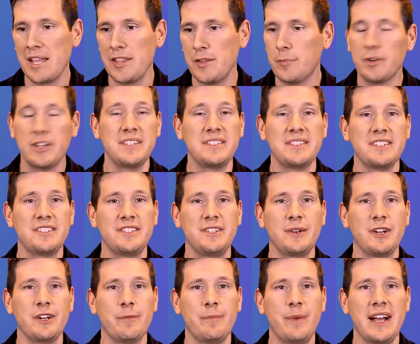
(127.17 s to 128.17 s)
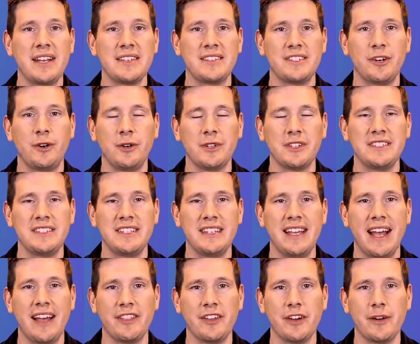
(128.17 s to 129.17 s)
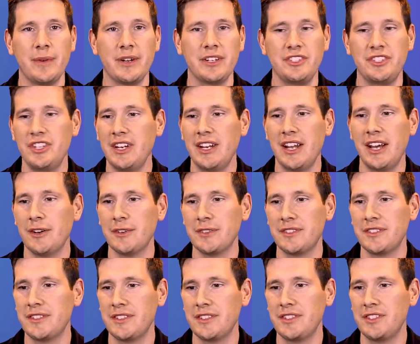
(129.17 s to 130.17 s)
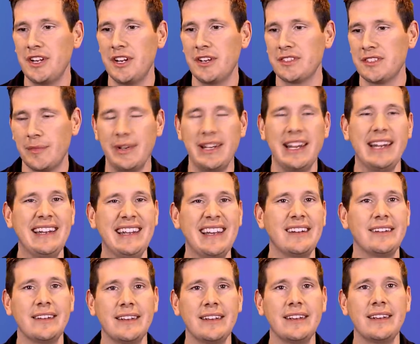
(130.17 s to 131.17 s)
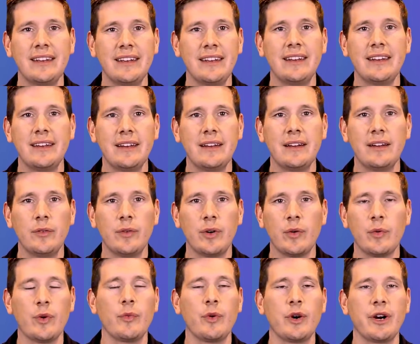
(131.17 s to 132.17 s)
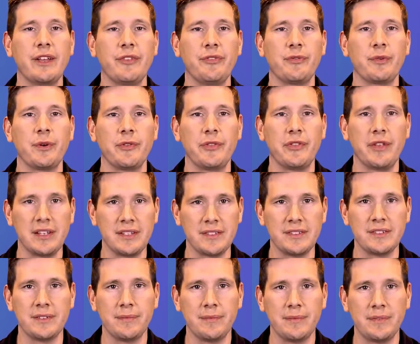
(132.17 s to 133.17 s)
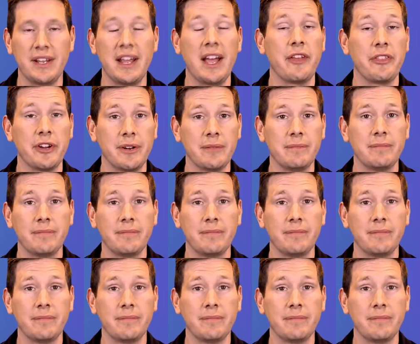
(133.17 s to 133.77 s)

The barista's doing her best to hold it together, but she knows. She knows I'm an idiot. But we're working through things together.